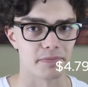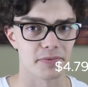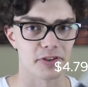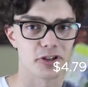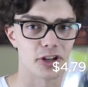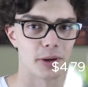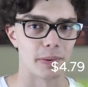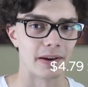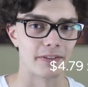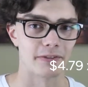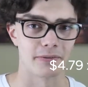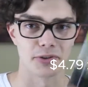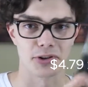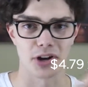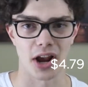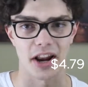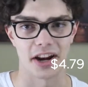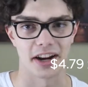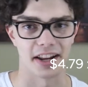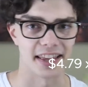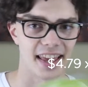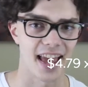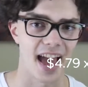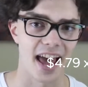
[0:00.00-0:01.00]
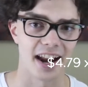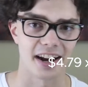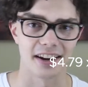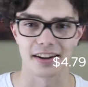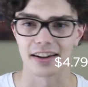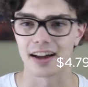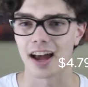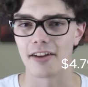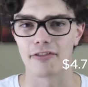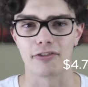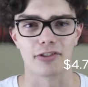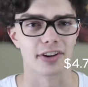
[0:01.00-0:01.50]
shipping from China to
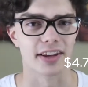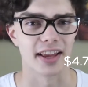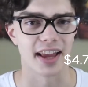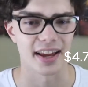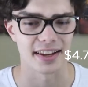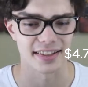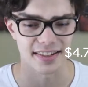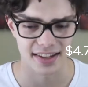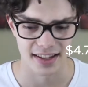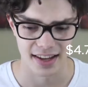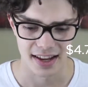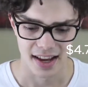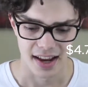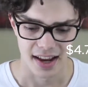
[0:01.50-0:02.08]
Canada. I forget.